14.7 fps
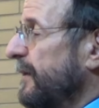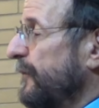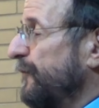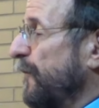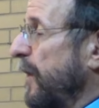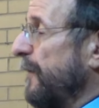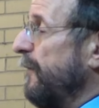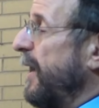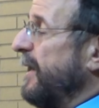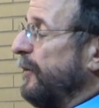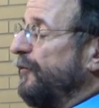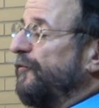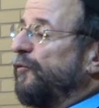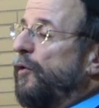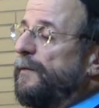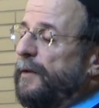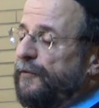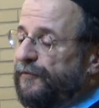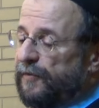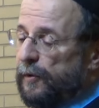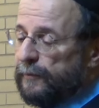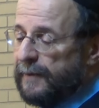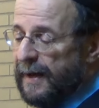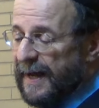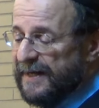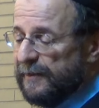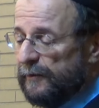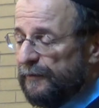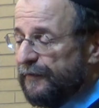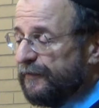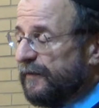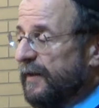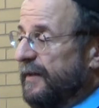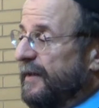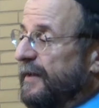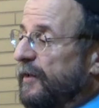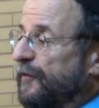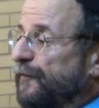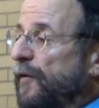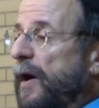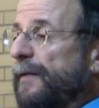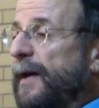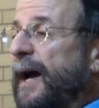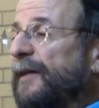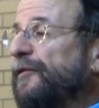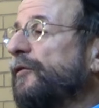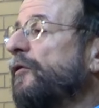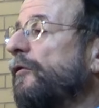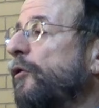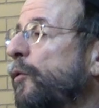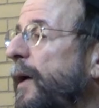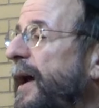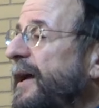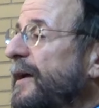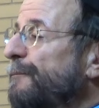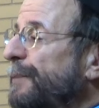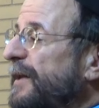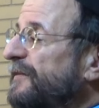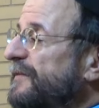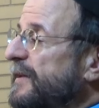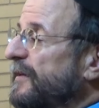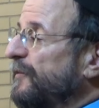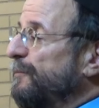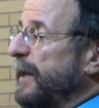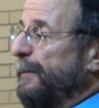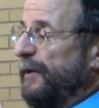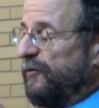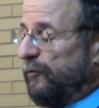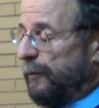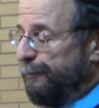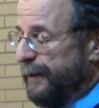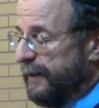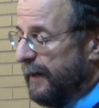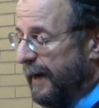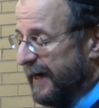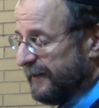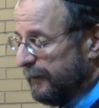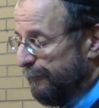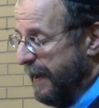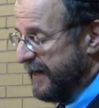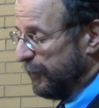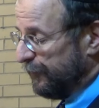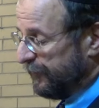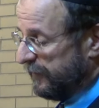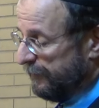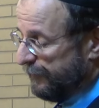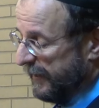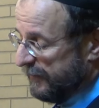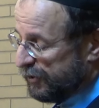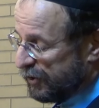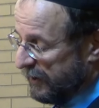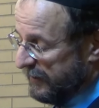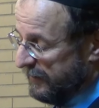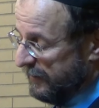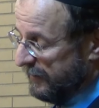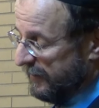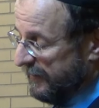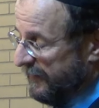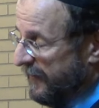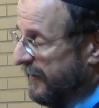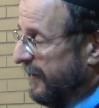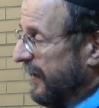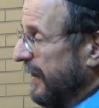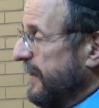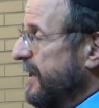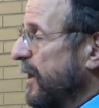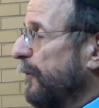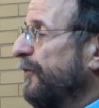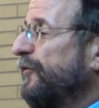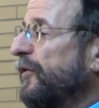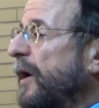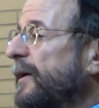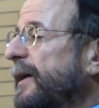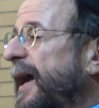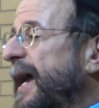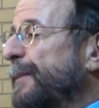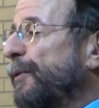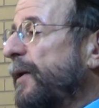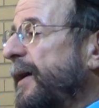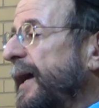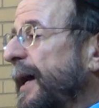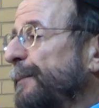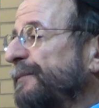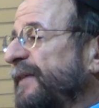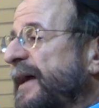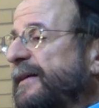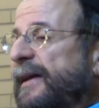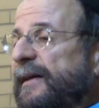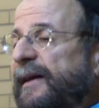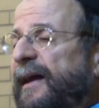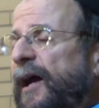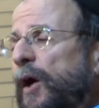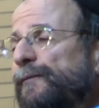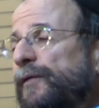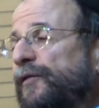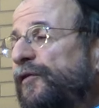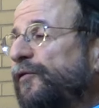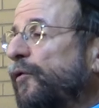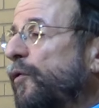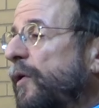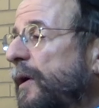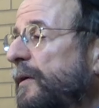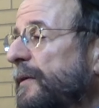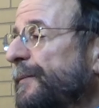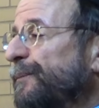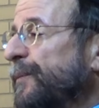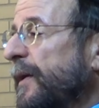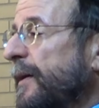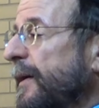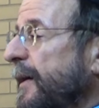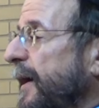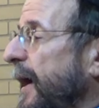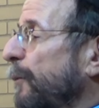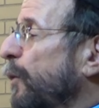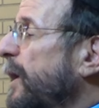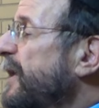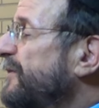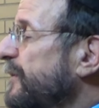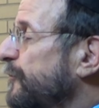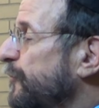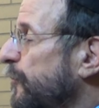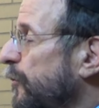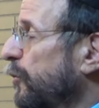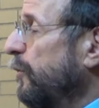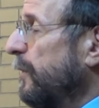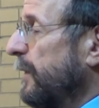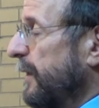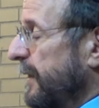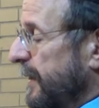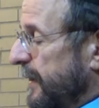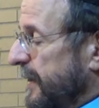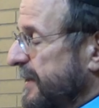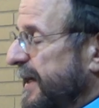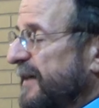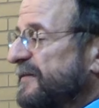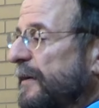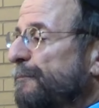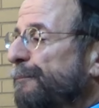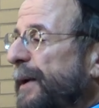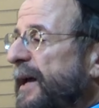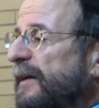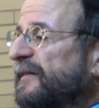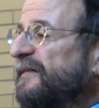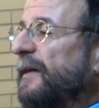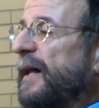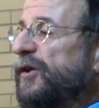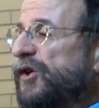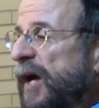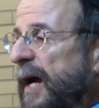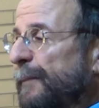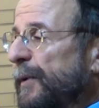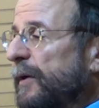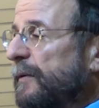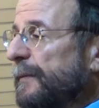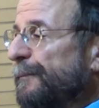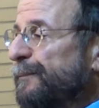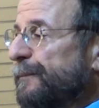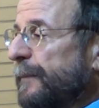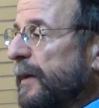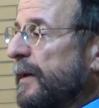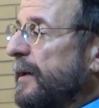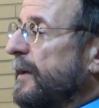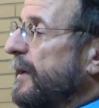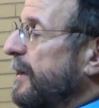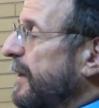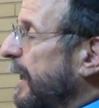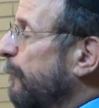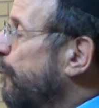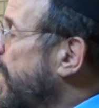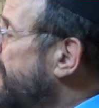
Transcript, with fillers: His father had a store that sold idols. His father had to go away on business, maybe to a big idol makers convention. And here is young Abraham taking care of the store. And what does he do? He gets a big sledgehammer, and